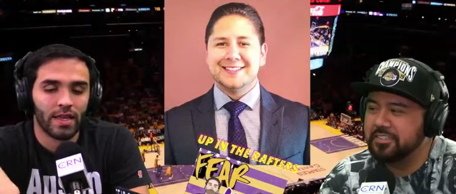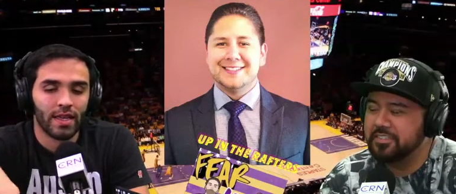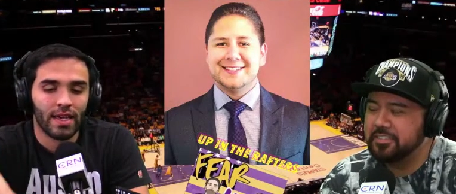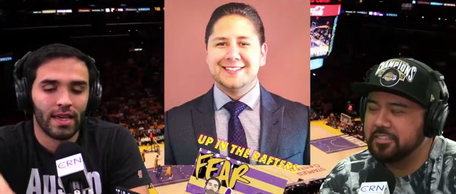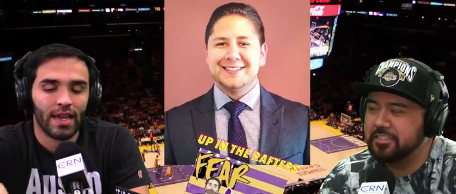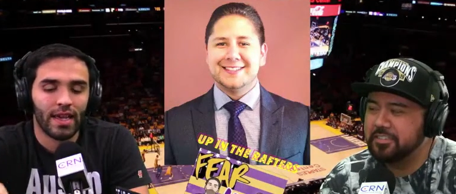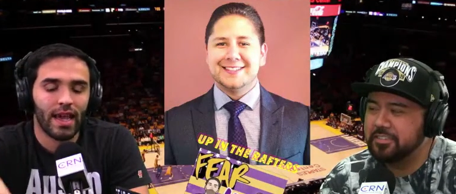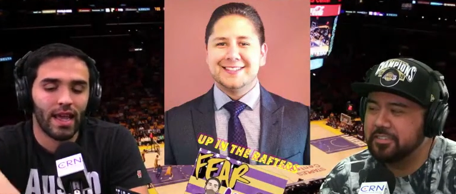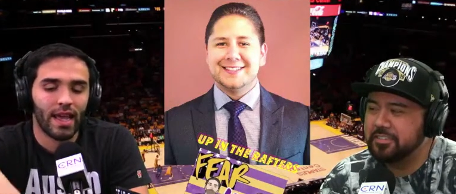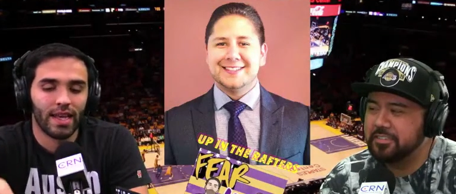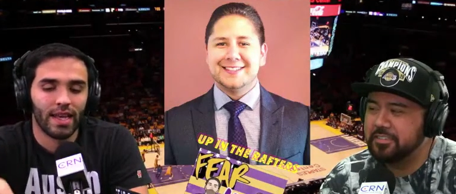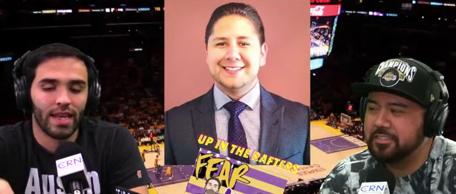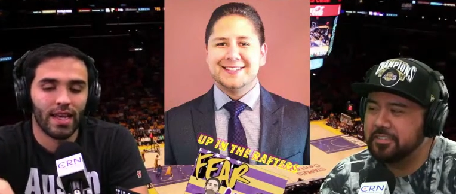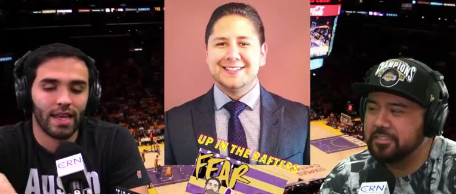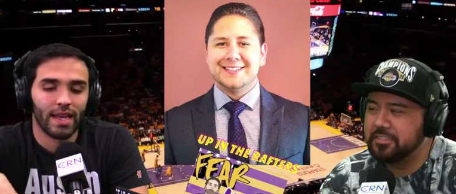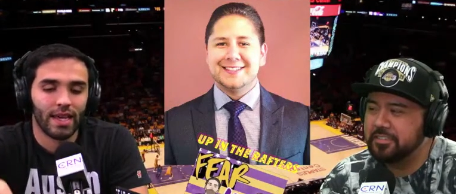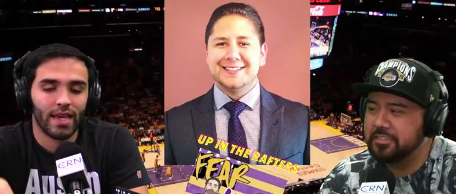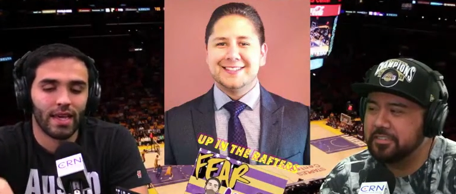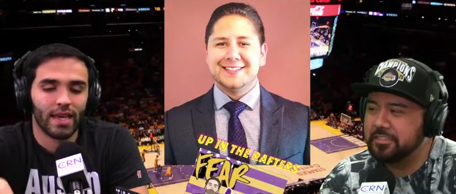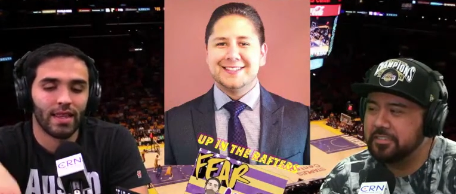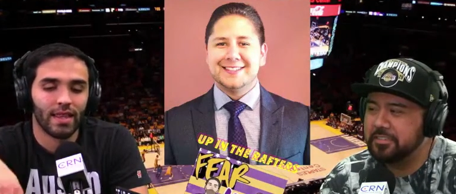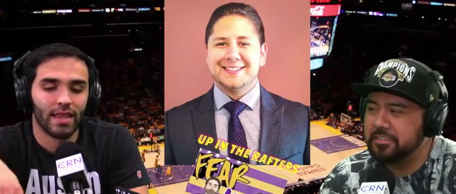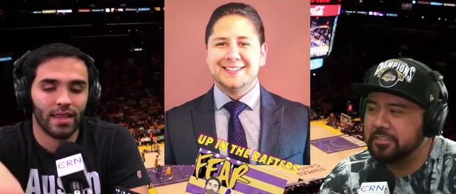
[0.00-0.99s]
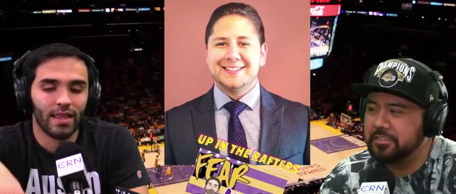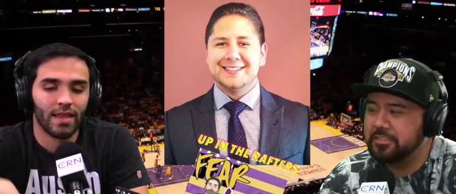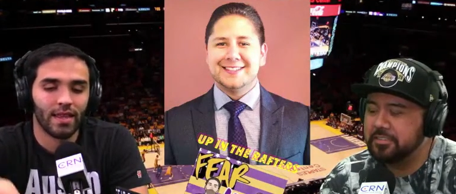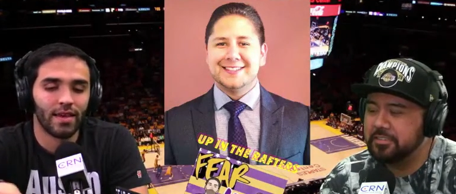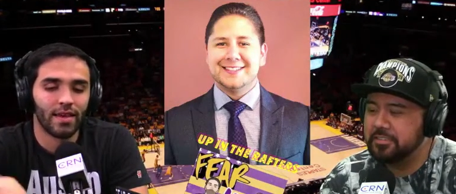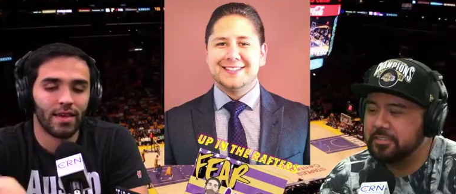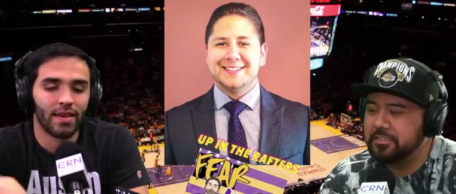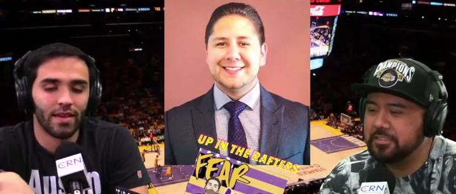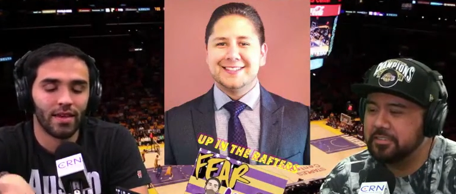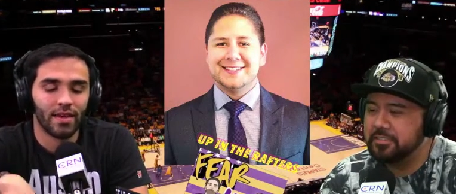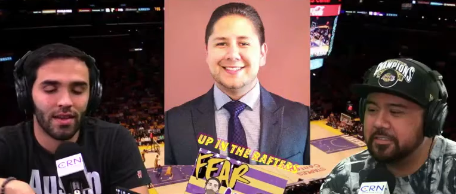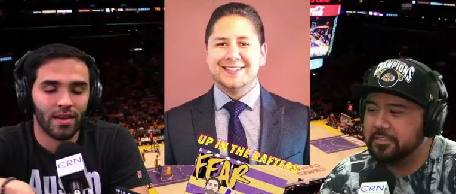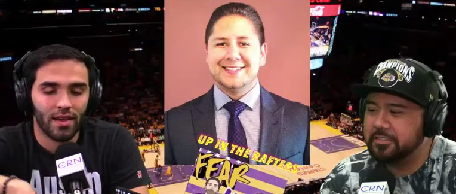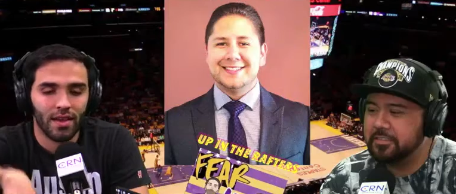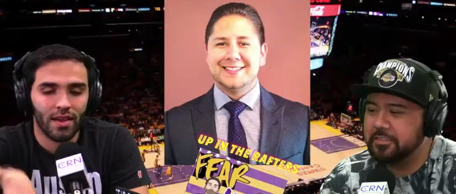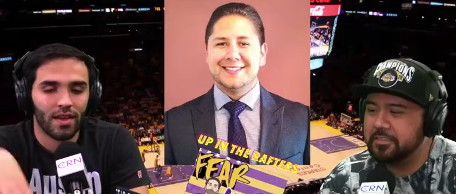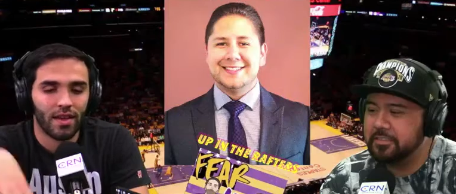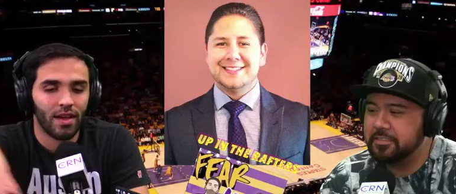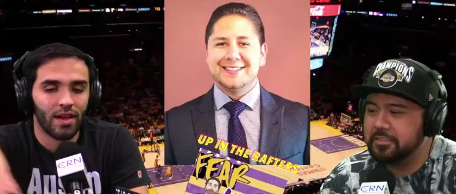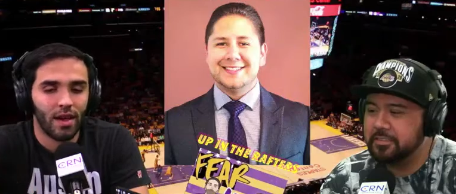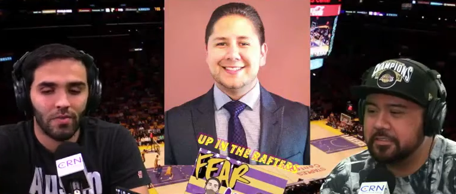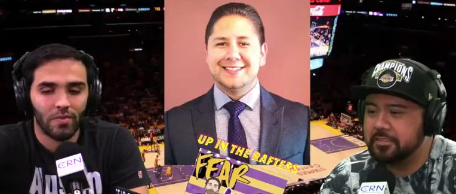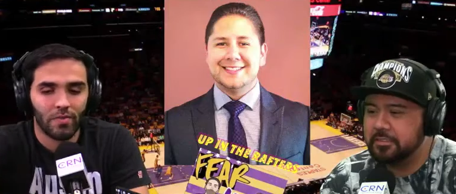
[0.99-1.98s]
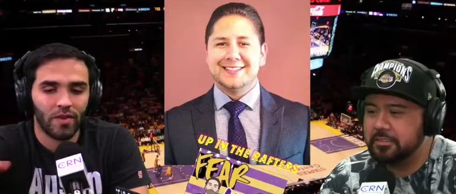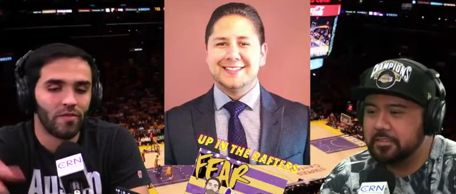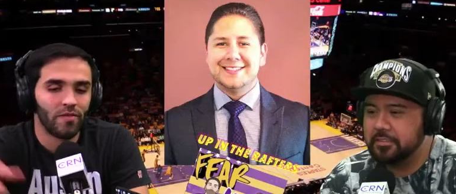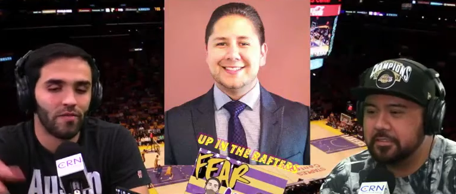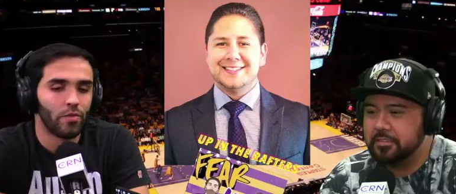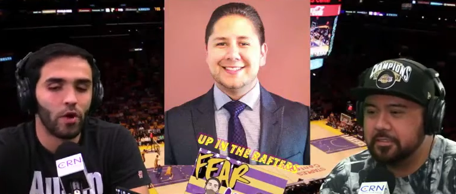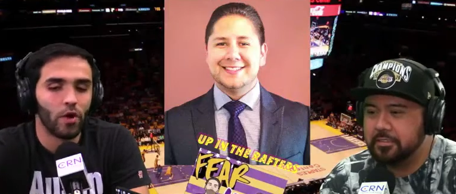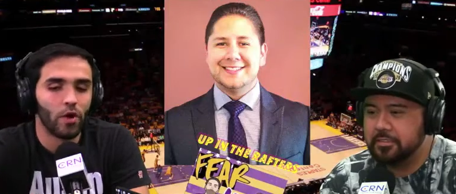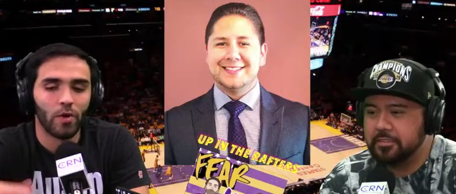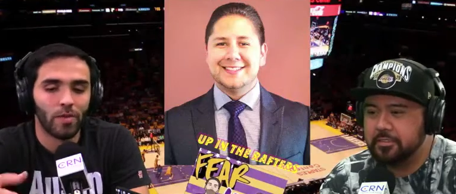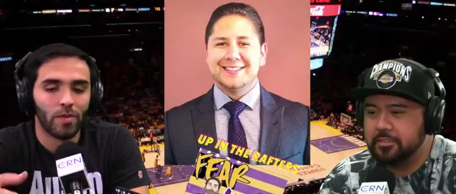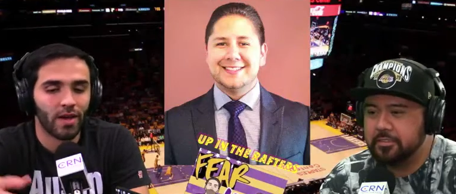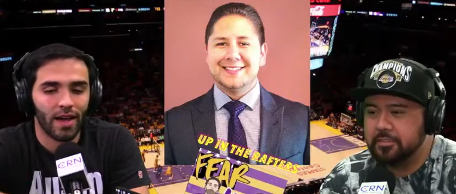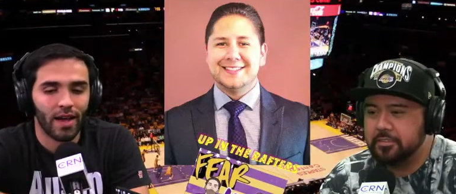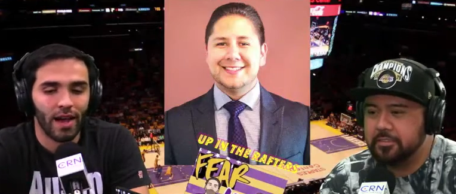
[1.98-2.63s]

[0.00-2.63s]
Speaker 1: he had to kick the cup of boba